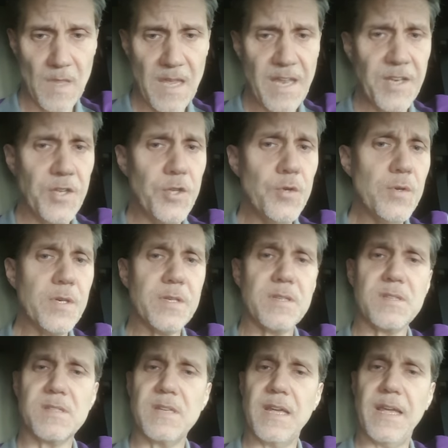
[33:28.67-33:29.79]
and you could
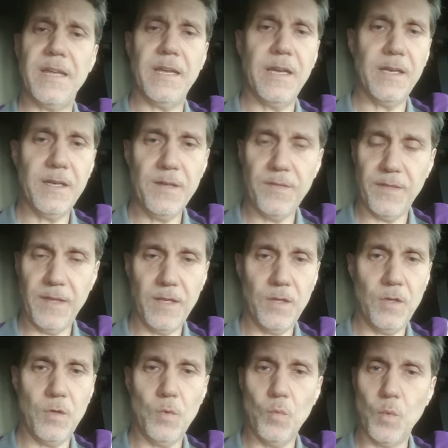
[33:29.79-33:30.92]
say anything
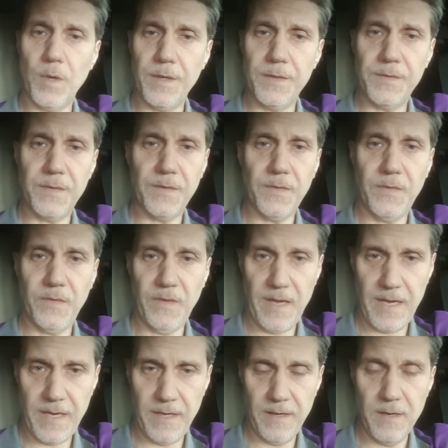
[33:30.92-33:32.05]
you wanted to
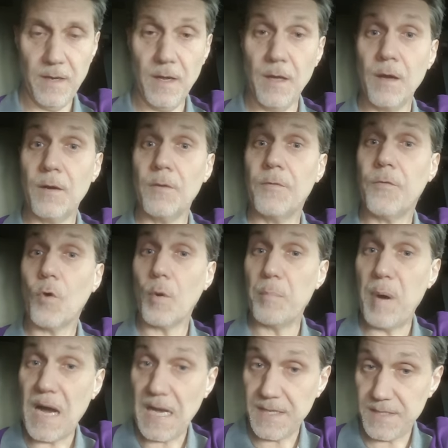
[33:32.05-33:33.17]
say for
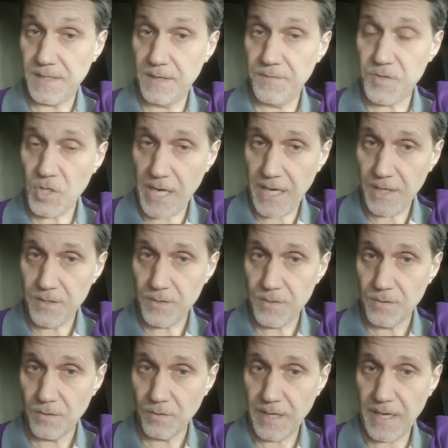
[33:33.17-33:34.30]
positive change,
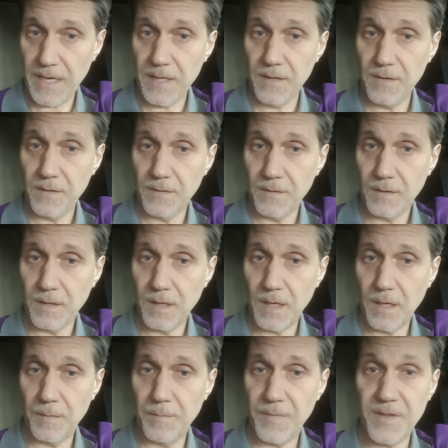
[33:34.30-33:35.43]
okay?
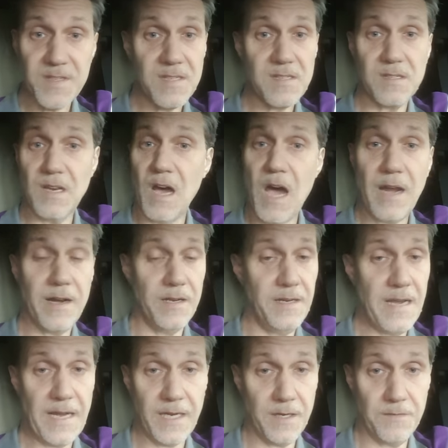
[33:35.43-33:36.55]
Um, this is not a
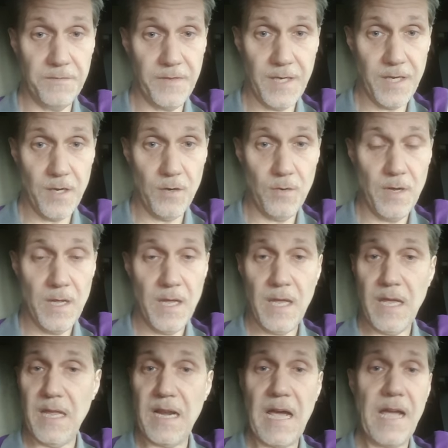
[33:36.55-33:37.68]
negative video,
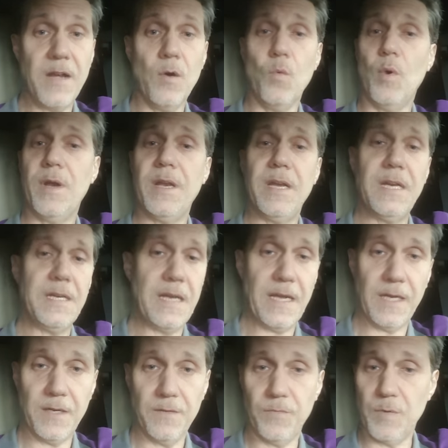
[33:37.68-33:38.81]
and I don't want any
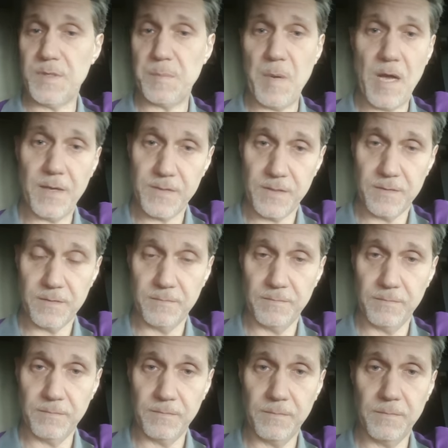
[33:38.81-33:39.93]
negative responses,
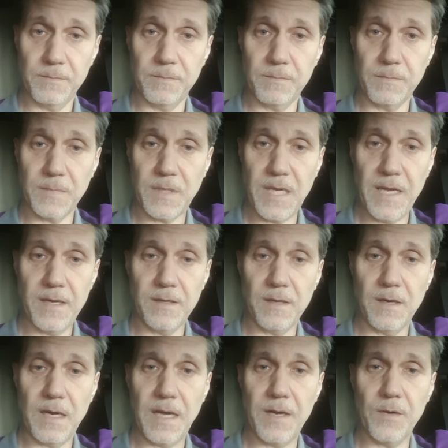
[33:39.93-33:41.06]
okay?
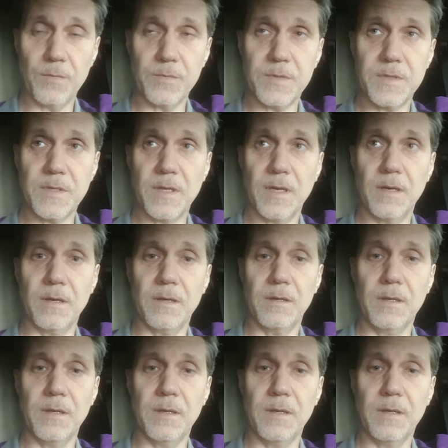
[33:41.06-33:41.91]
I don't. Uh,